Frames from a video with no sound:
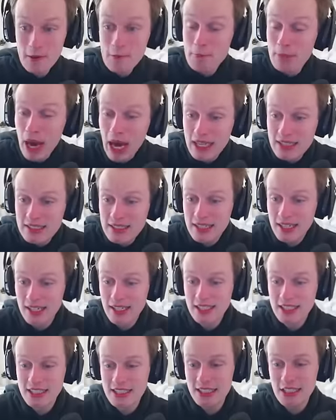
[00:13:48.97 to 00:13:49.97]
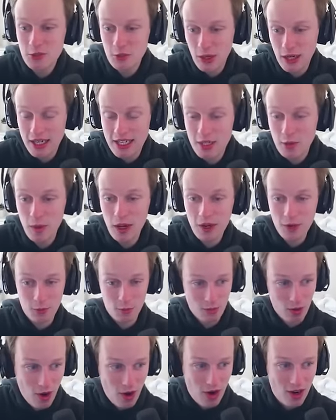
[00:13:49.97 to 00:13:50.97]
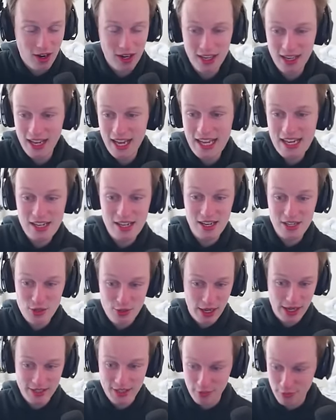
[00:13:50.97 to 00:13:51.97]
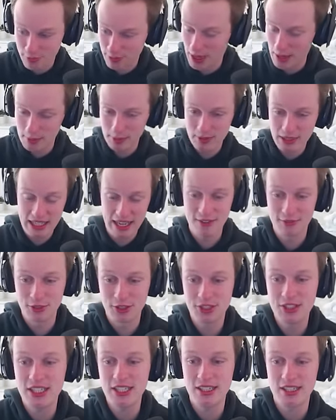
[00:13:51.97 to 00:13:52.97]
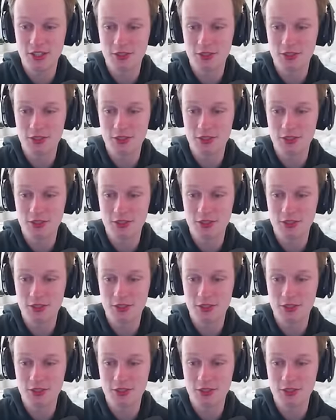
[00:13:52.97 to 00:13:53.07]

But this is where he went wrong, and you guys have probably never seen this